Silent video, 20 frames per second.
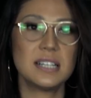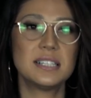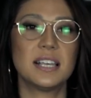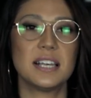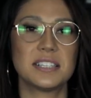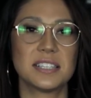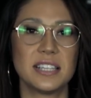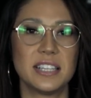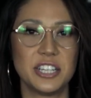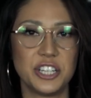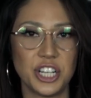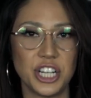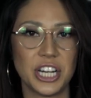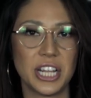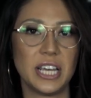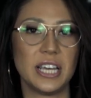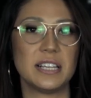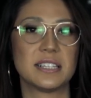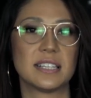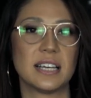says in the
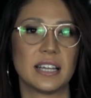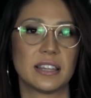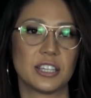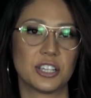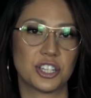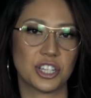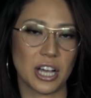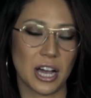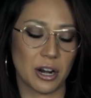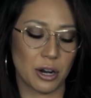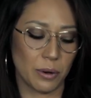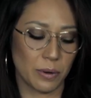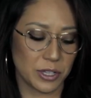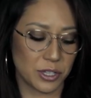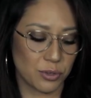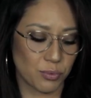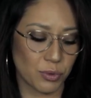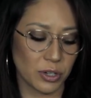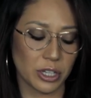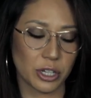Gene Keys that the shadow
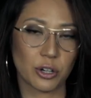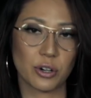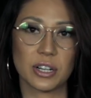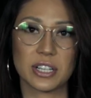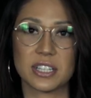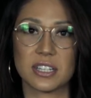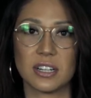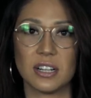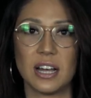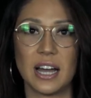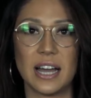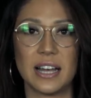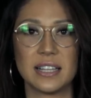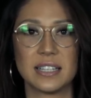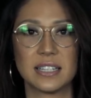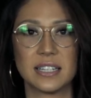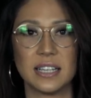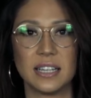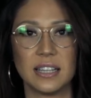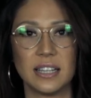is really
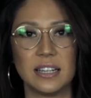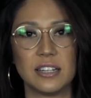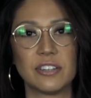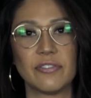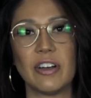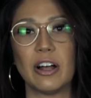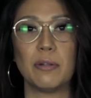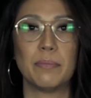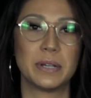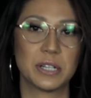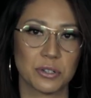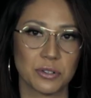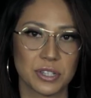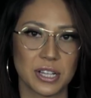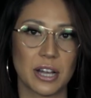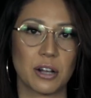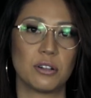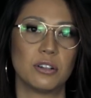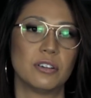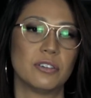crystallized in the developmental
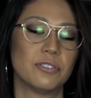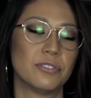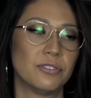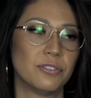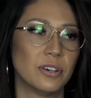cycle